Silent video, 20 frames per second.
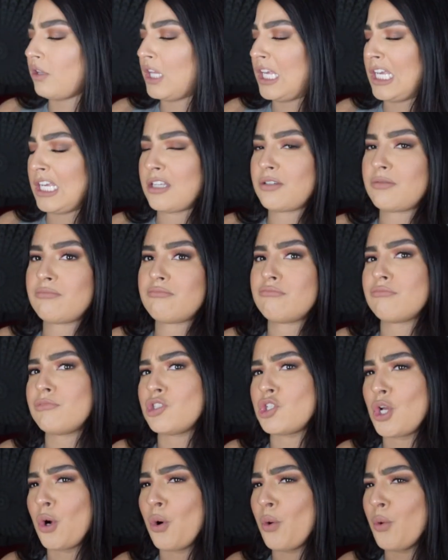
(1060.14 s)
like
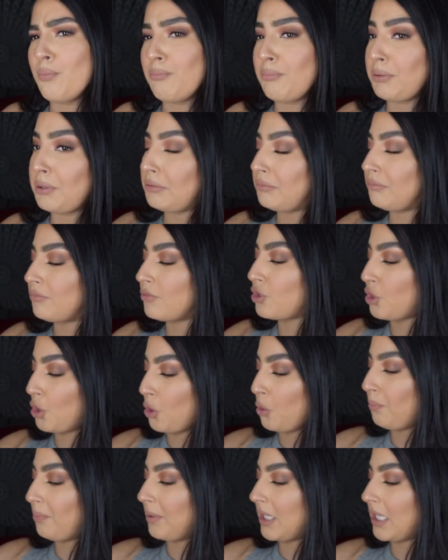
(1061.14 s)
taupe
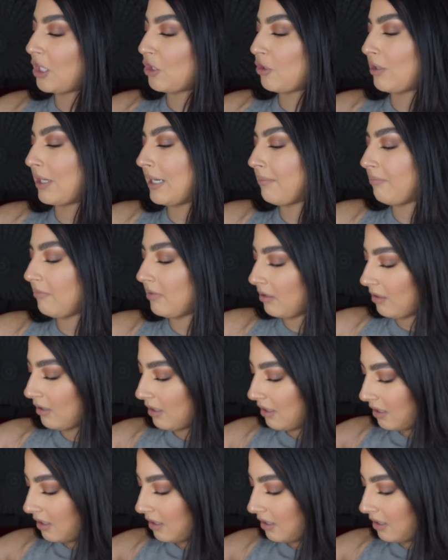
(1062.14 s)
taupey cream